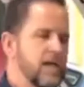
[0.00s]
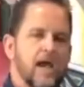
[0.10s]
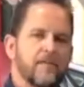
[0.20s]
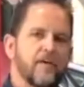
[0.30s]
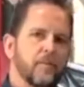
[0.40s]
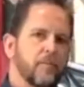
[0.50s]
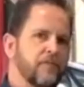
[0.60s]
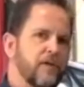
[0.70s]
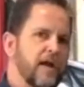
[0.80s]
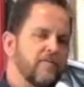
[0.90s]
Not available
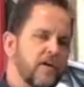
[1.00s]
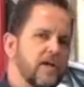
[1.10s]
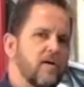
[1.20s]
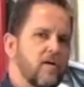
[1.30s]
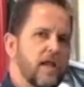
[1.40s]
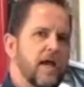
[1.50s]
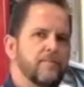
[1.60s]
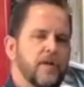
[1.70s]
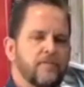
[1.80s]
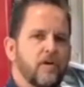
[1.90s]
for every car
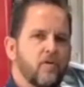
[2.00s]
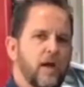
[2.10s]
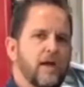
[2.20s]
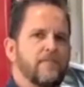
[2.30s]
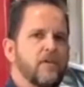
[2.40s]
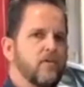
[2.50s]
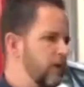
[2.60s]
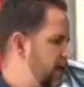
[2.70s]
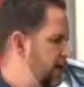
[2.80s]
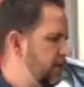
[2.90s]
yet, but for quite a few,
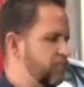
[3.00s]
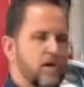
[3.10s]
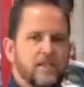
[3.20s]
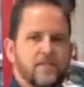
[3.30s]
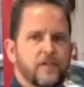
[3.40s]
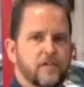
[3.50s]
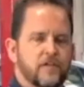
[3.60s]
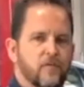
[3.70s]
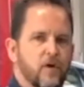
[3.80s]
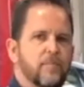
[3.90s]
we can upgrade the
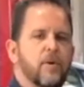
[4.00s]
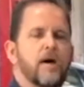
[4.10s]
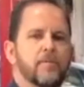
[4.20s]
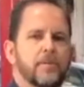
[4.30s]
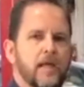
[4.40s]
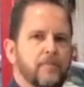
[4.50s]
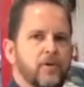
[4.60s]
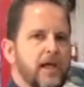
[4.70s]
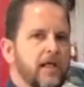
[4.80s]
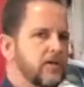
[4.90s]
filter for you, probably
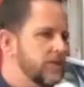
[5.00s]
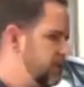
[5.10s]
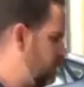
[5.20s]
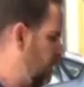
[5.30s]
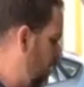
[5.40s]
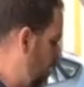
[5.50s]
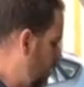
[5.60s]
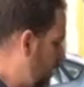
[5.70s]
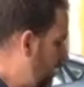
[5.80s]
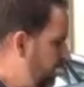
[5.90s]
help your allergies.
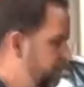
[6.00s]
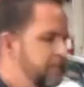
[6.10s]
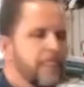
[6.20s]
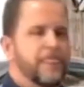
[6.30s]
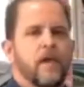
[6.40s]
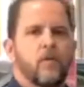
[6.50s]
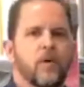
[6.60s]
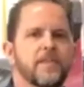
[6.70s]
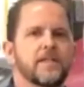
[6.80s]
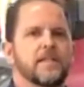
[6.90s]

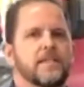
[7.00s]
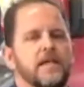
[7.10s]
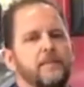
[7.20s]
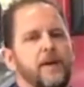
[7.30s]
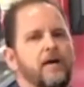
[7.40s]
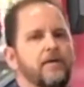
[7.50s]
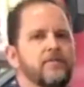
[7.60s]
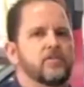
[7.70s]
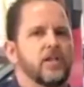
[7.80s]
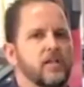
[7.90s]
One thing to think
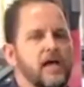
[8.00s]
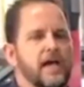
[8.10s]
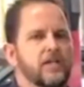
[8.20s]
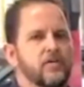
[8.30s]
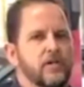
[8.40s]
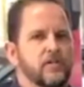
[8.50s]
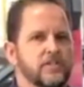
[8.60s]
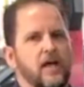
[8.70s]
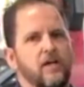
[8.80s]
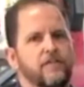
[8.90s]
about, there's a lot of
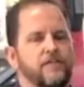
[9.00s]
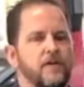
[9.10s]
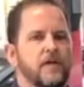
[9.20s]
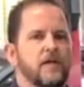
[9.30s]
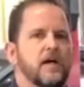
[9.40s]
do-it-yourself